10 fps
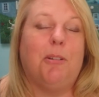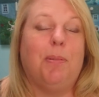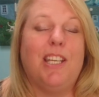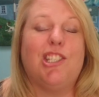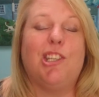
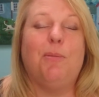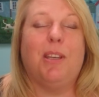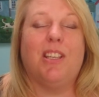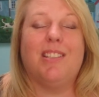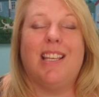please do
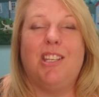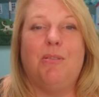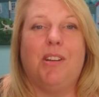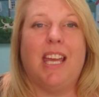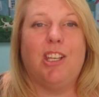because then
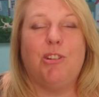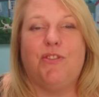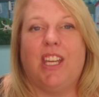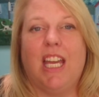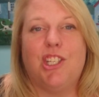you'll get
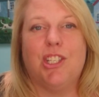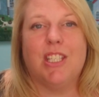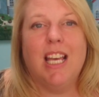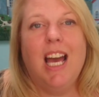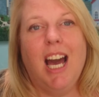notifications